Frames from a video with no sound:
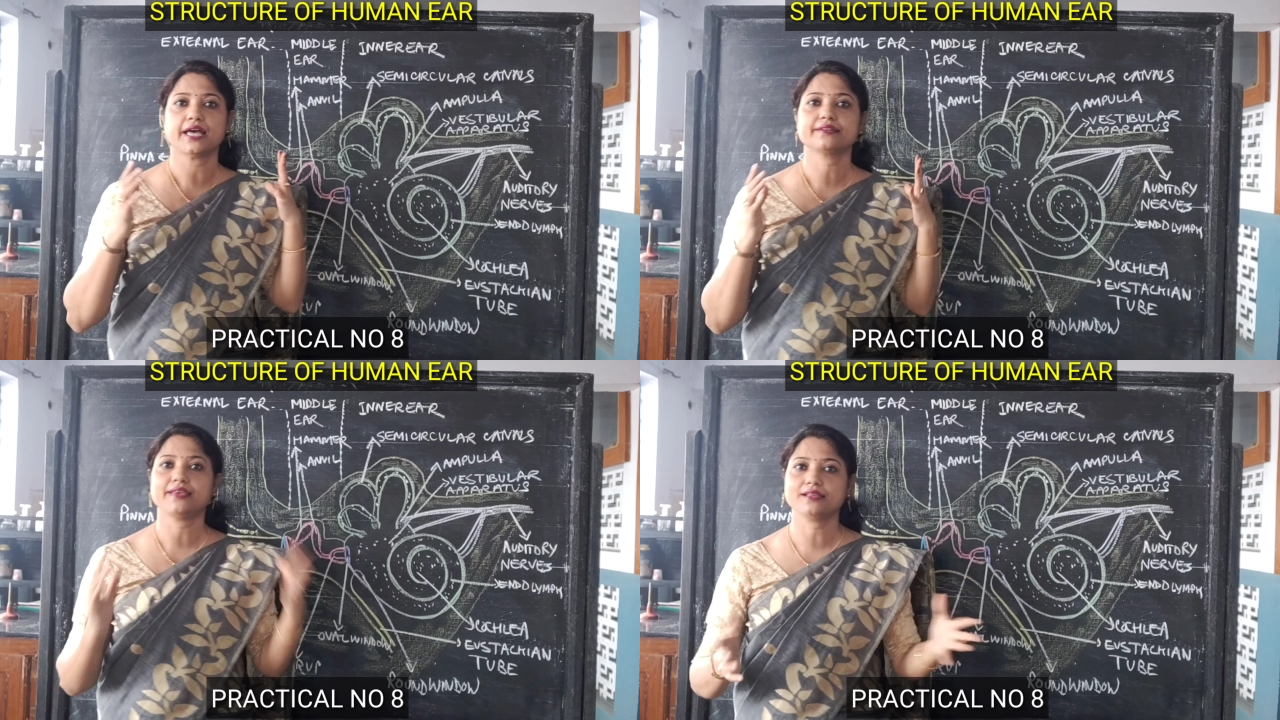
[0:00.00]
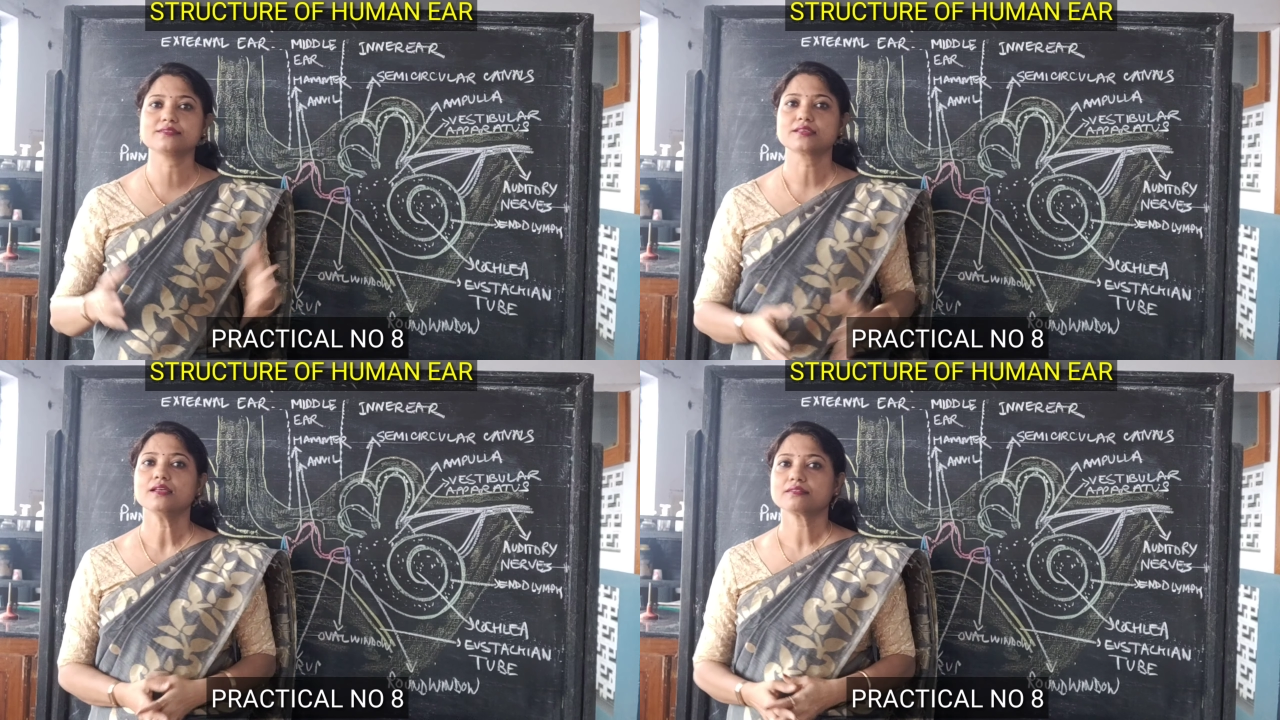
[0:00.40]
and
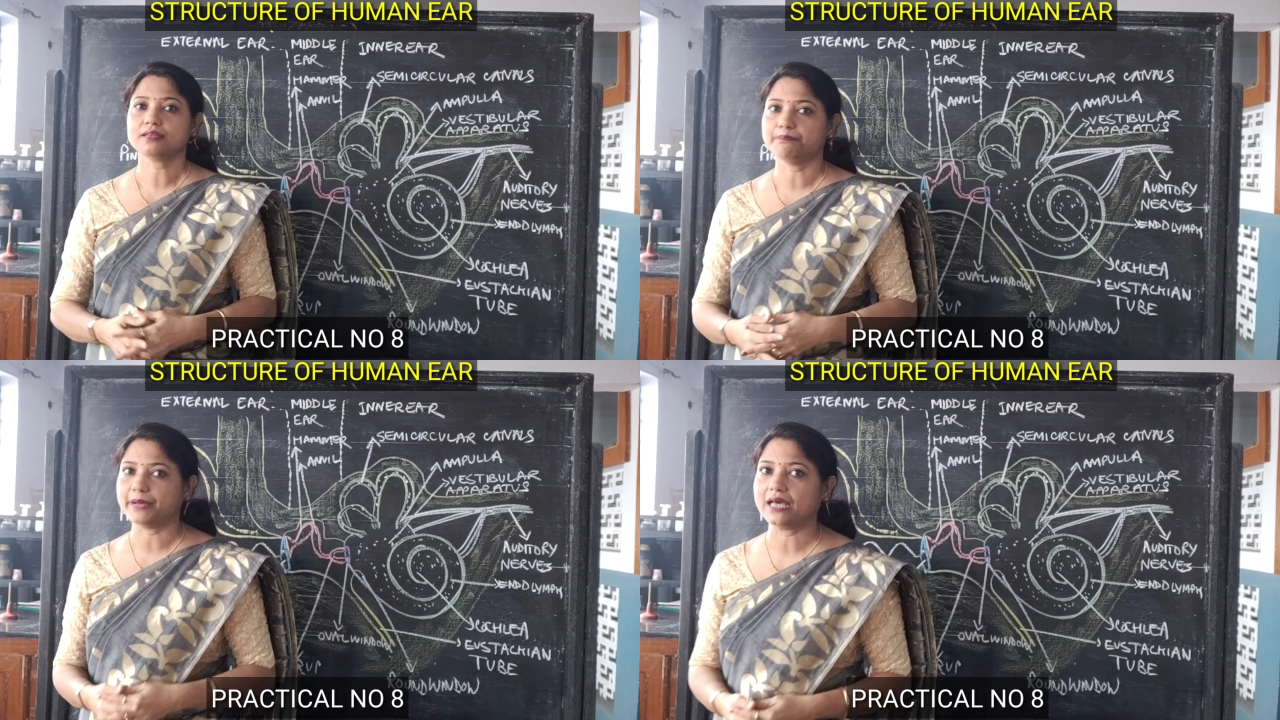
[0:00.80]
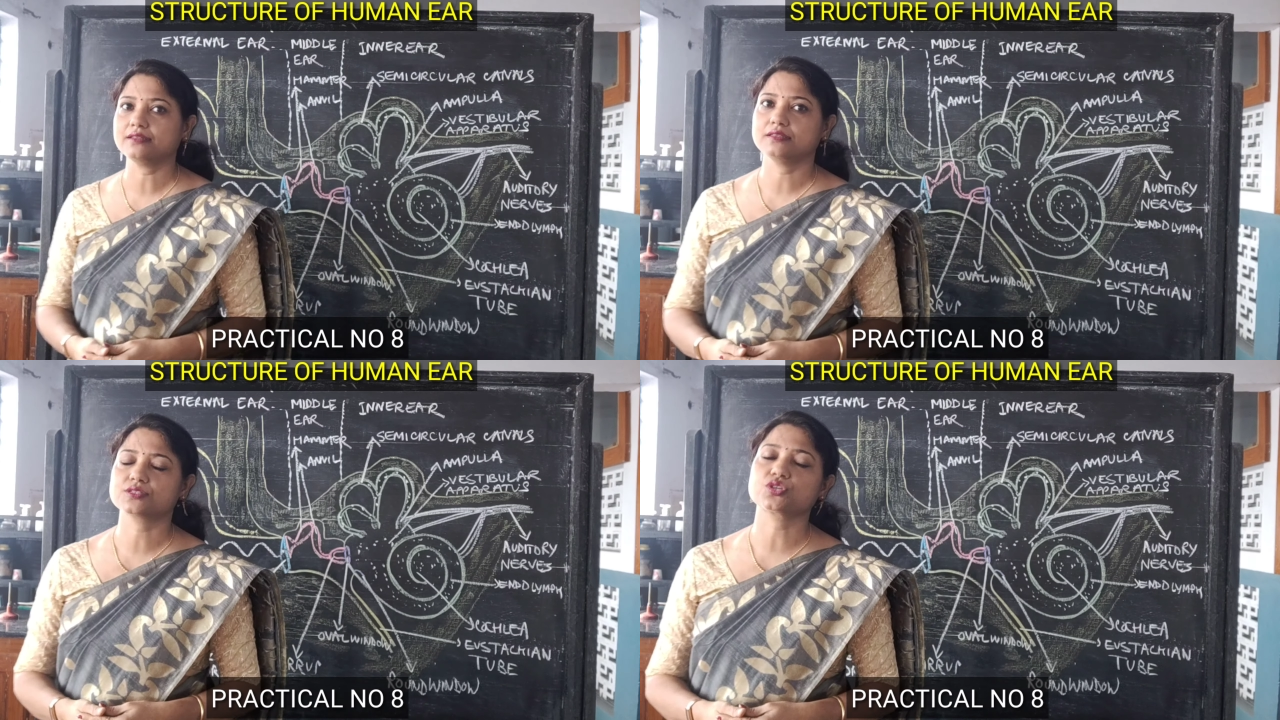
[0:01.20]
hence the
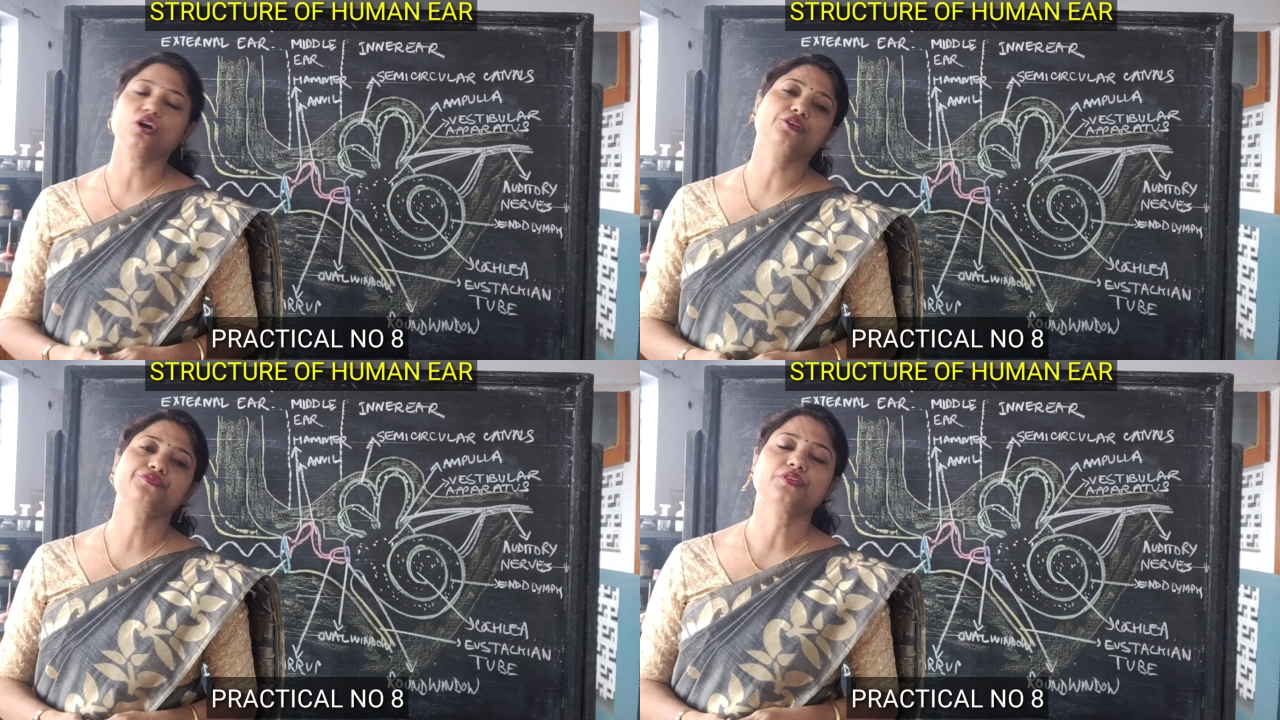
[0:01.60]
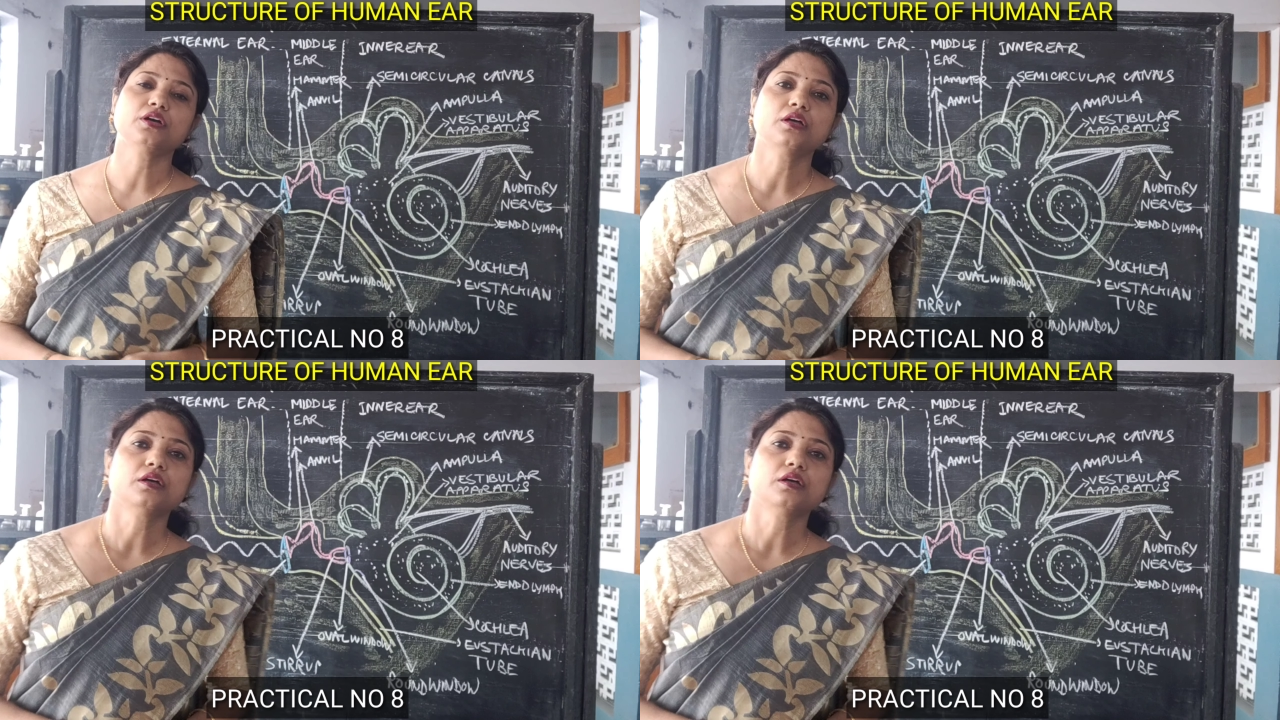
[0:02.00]
balance of